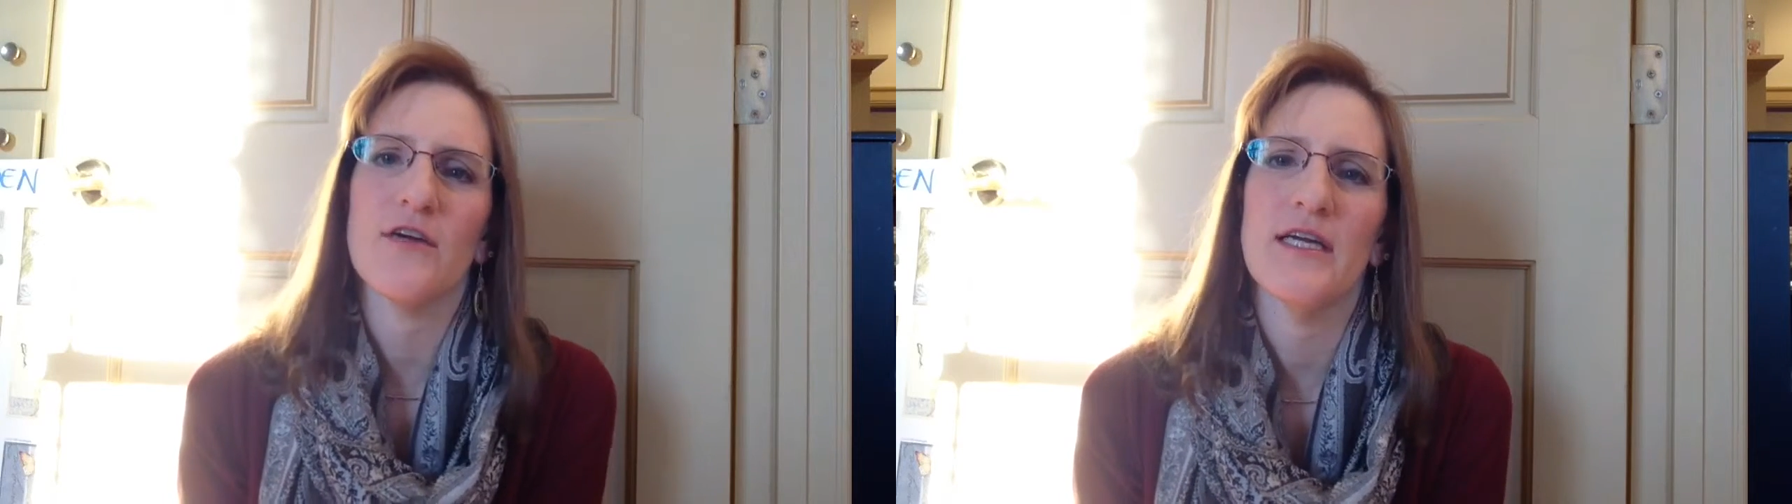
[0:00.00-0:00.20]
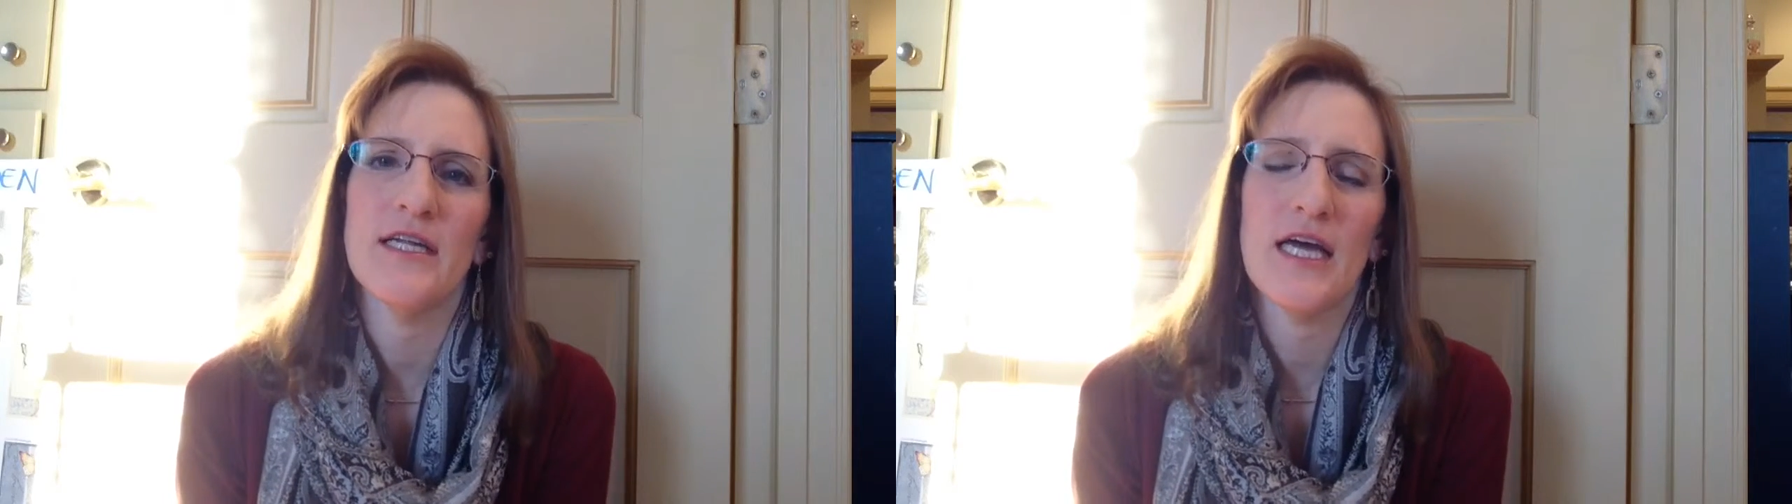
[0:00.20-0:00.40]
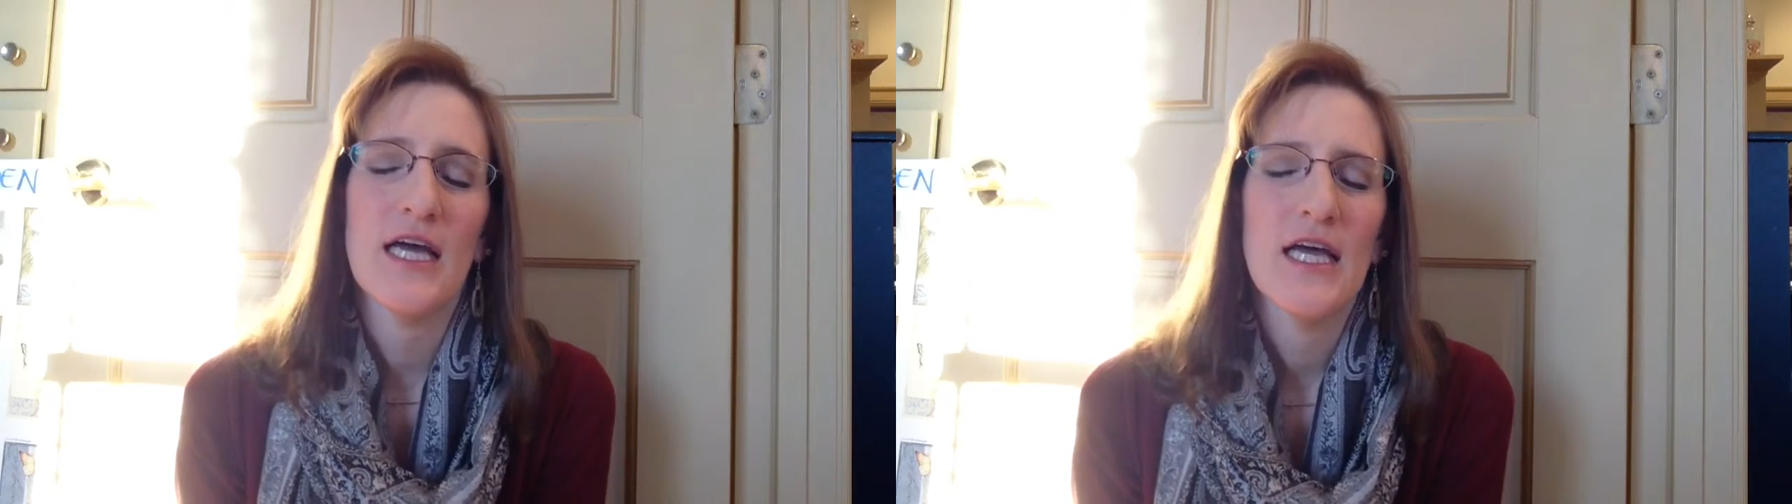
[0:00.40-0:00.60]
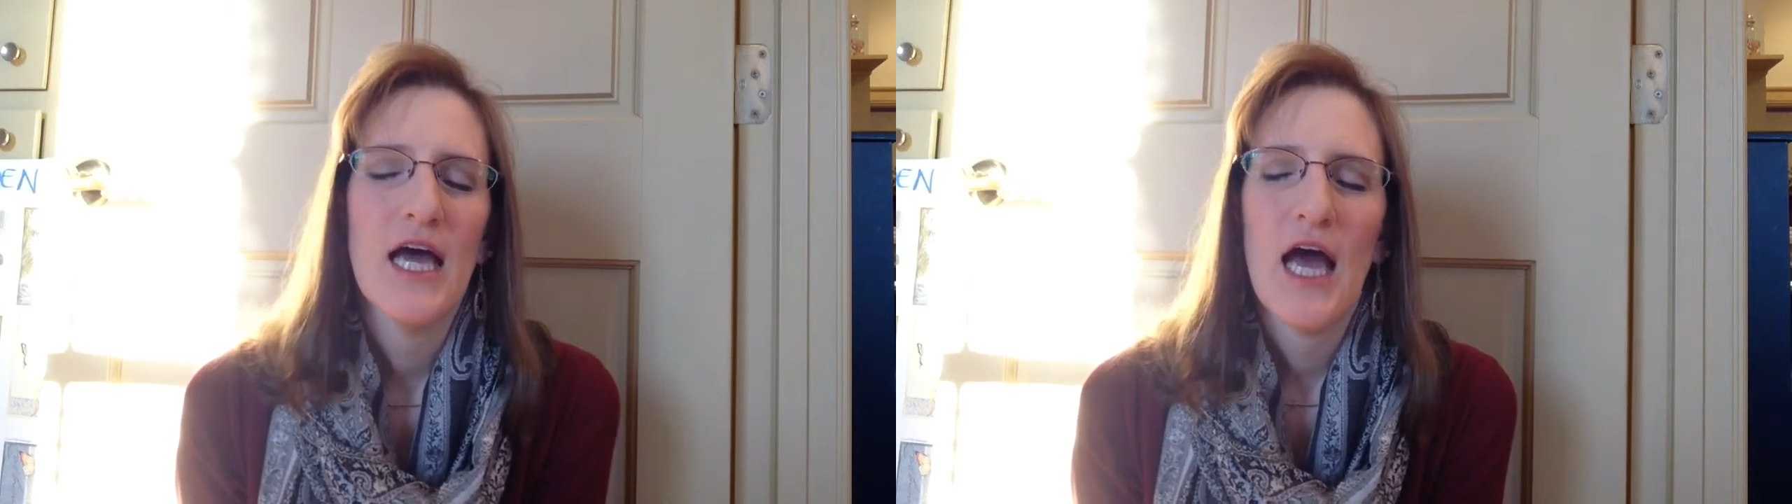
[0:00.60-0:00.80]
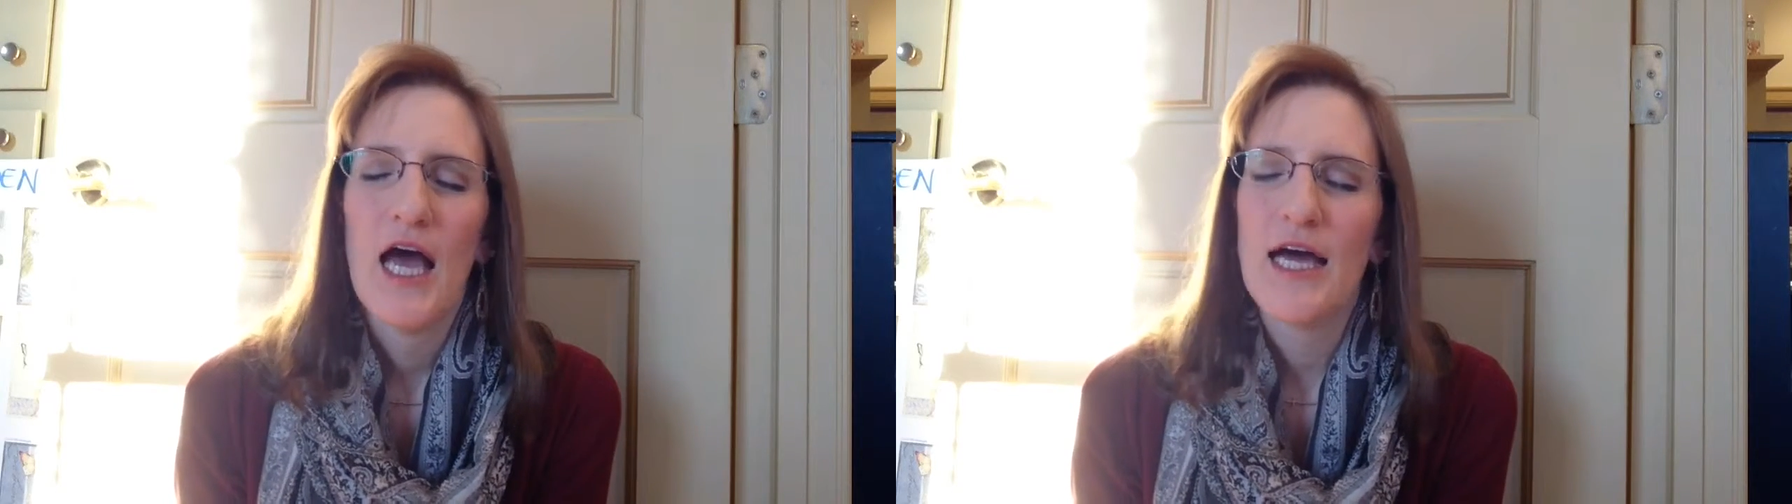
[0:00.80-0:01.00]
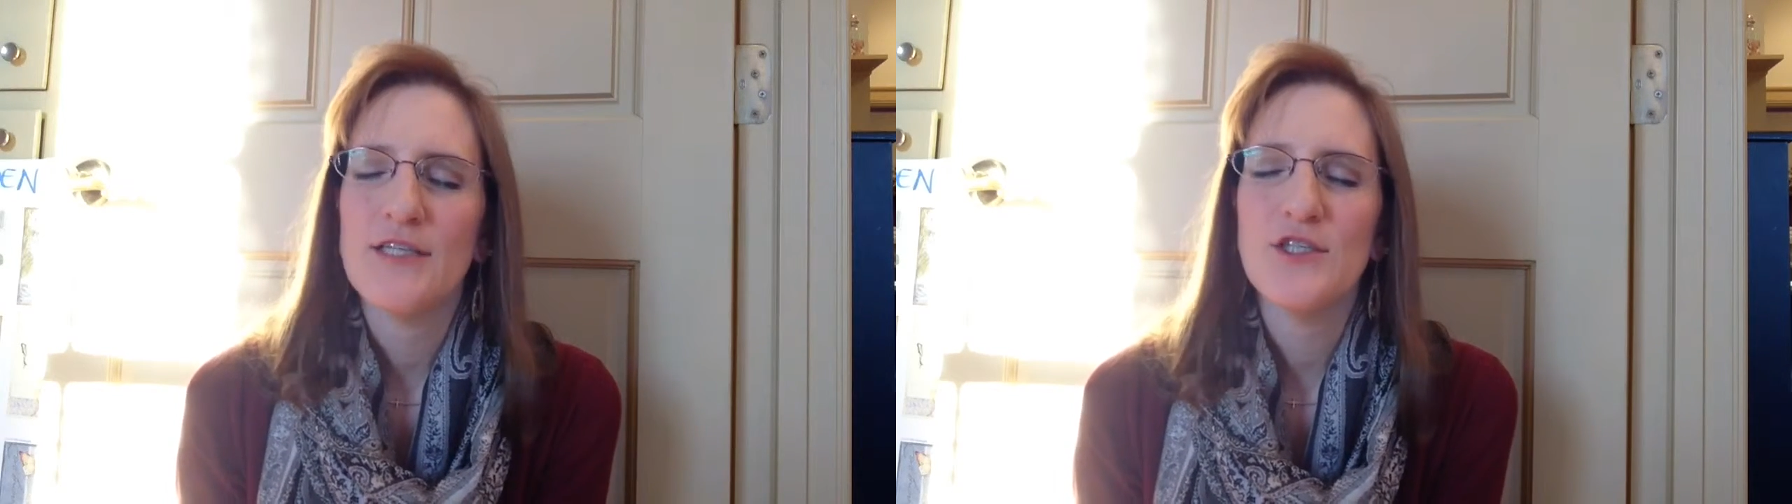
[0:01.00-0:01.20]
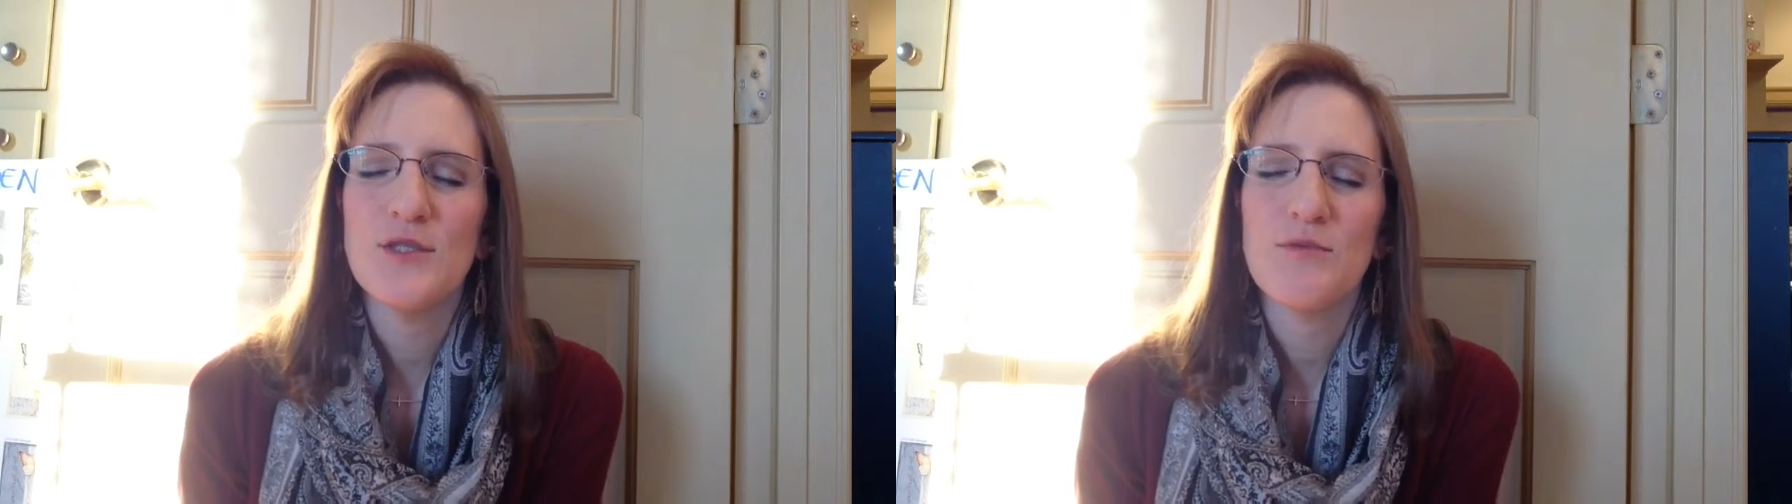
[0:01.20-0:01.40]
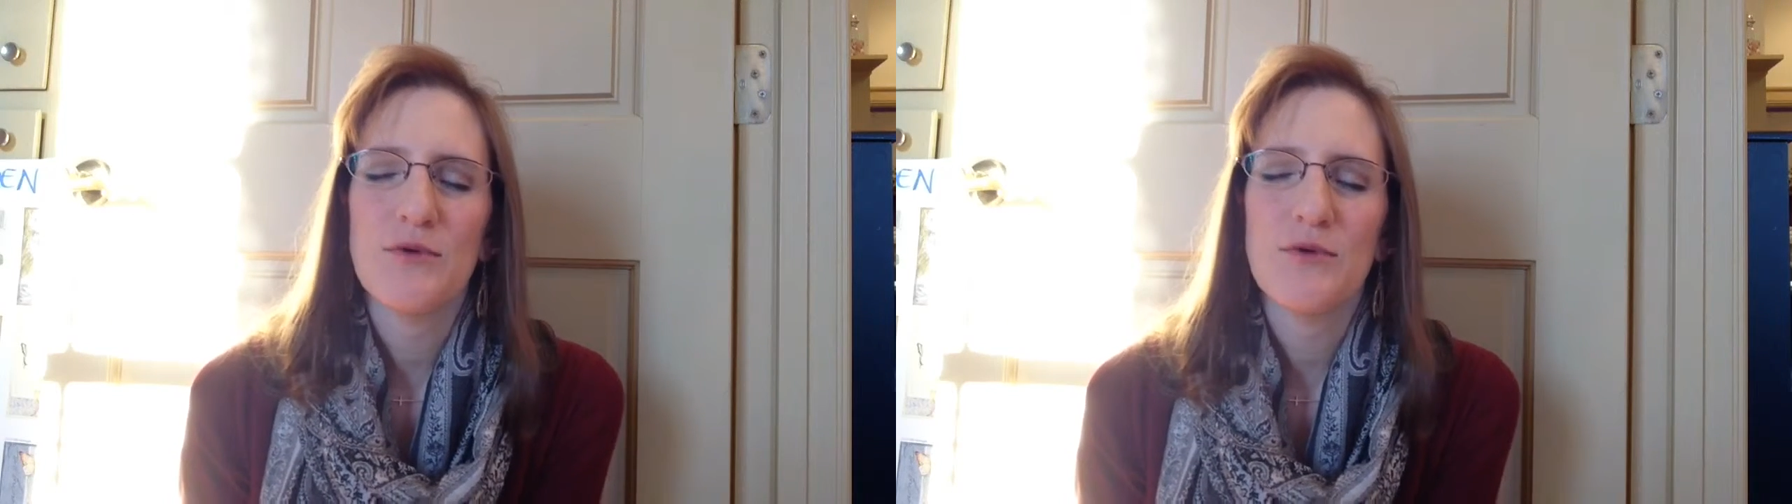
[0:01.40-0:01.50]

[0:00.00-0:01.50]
And I just